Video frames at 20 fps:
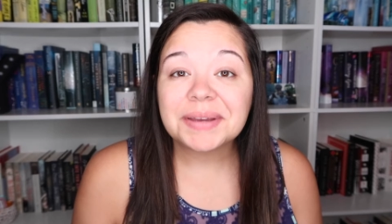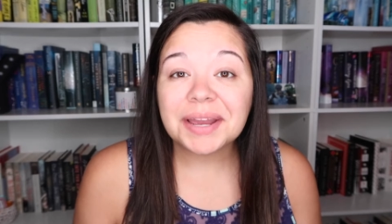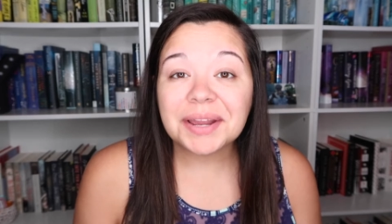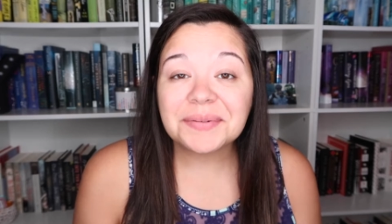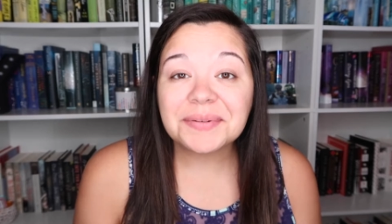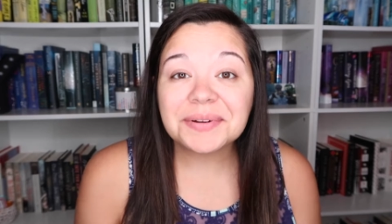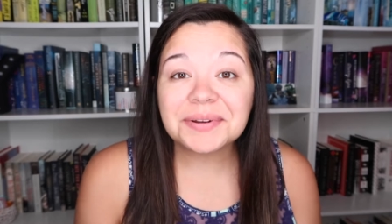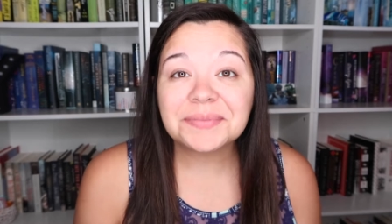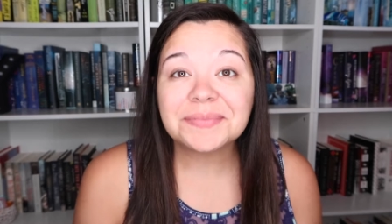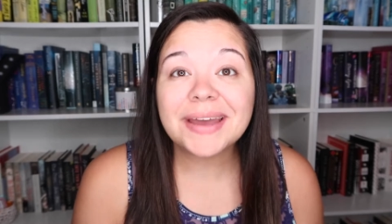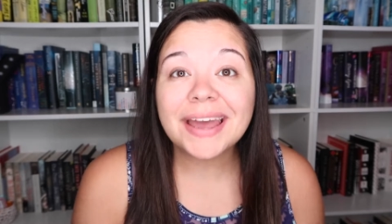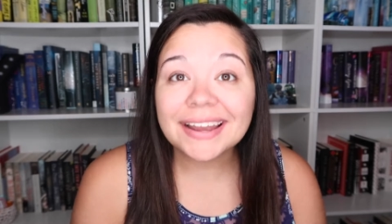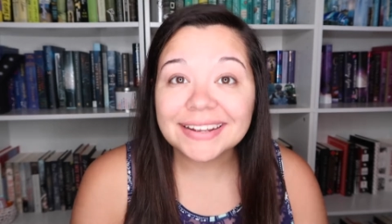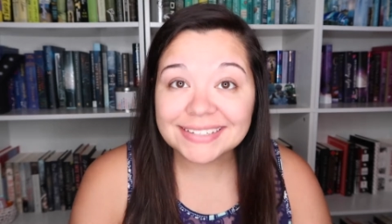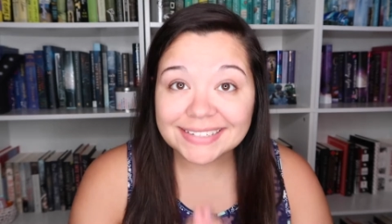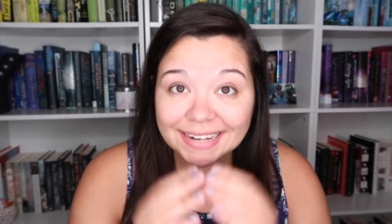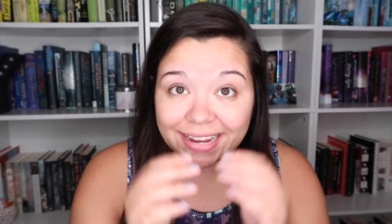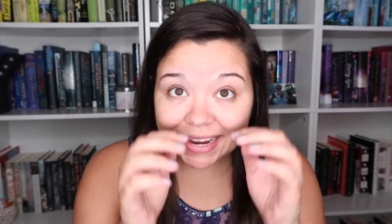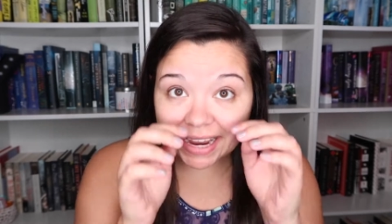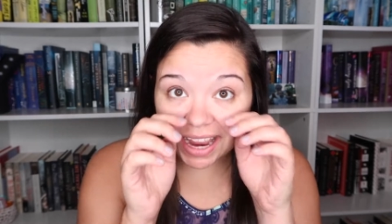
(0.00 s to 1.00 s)
Hi, welcome
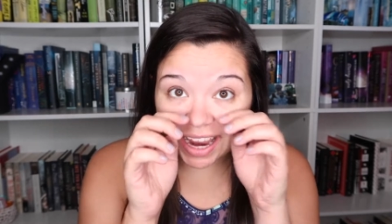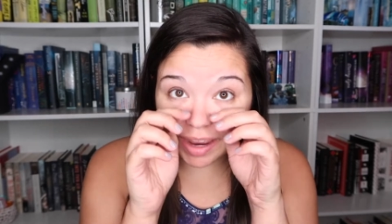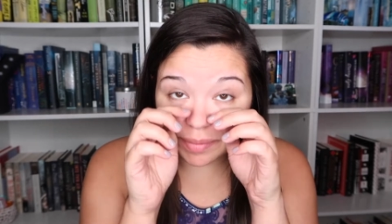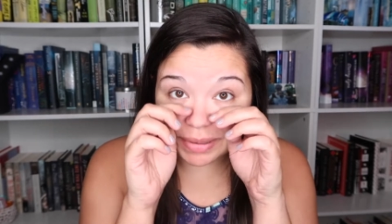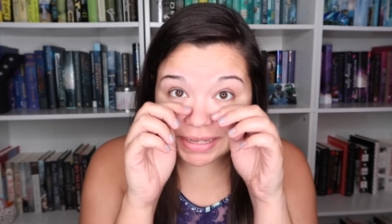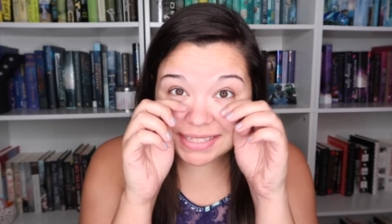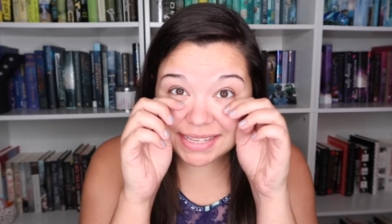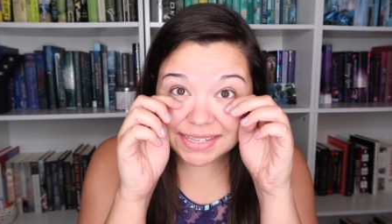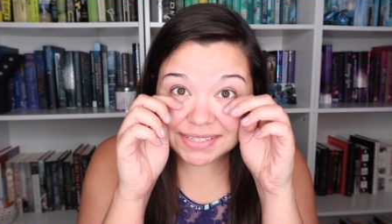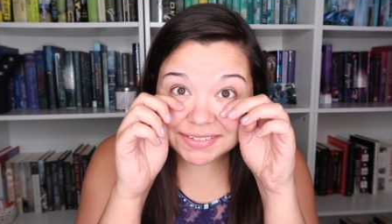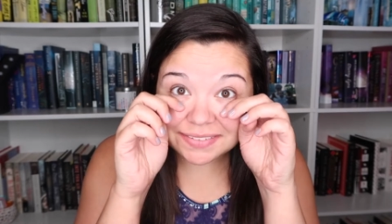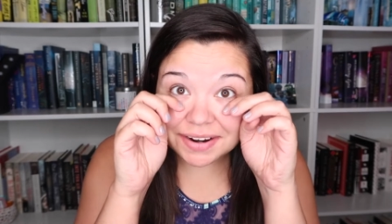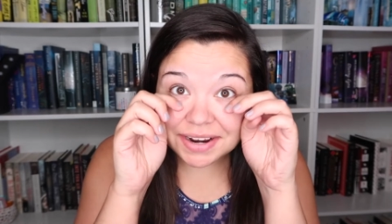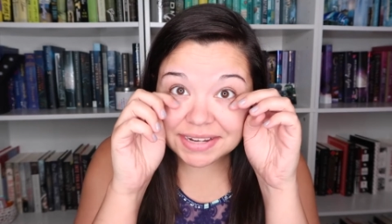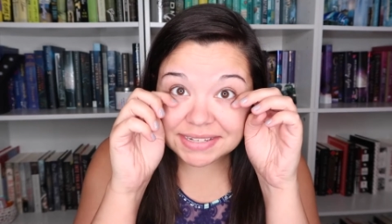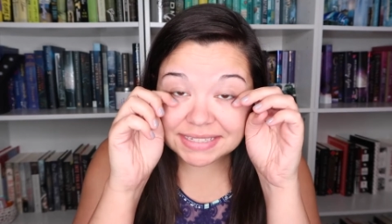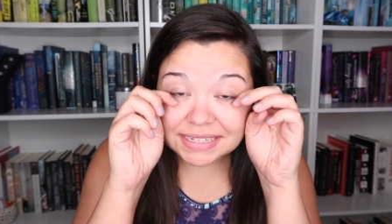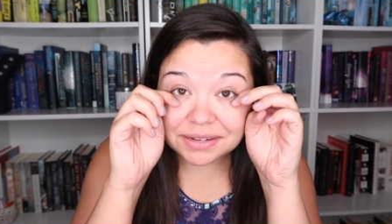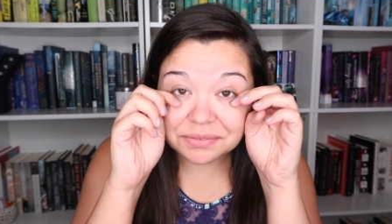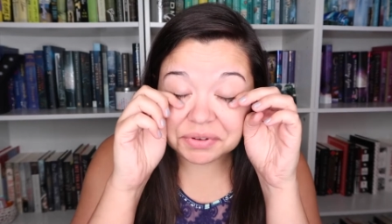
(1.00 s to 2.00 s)
back. Today I am
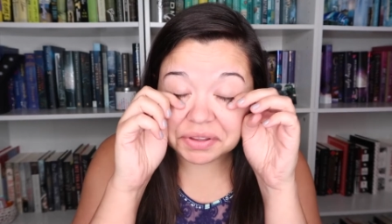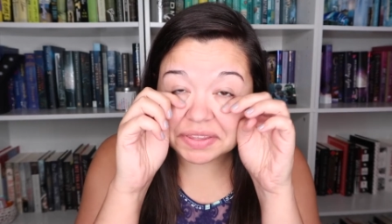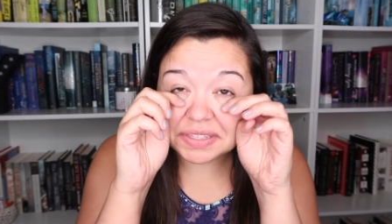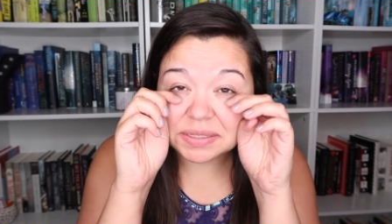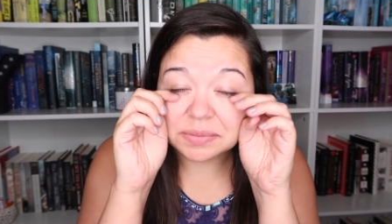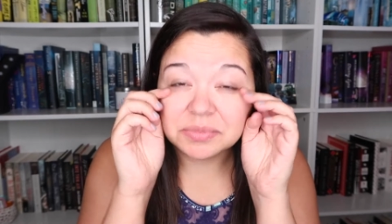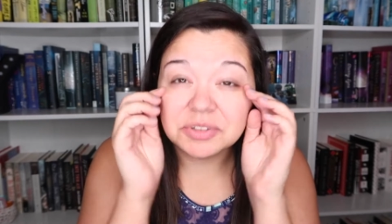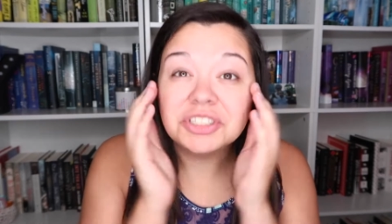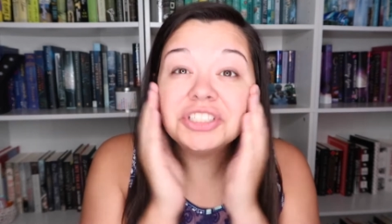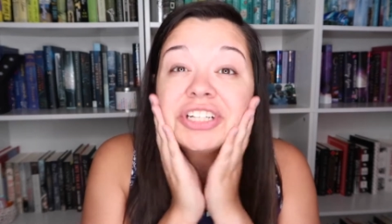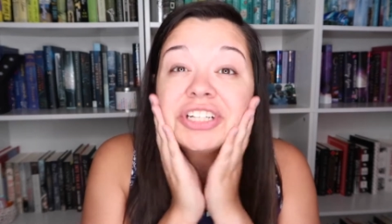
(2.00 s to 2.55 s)
accessorizing with some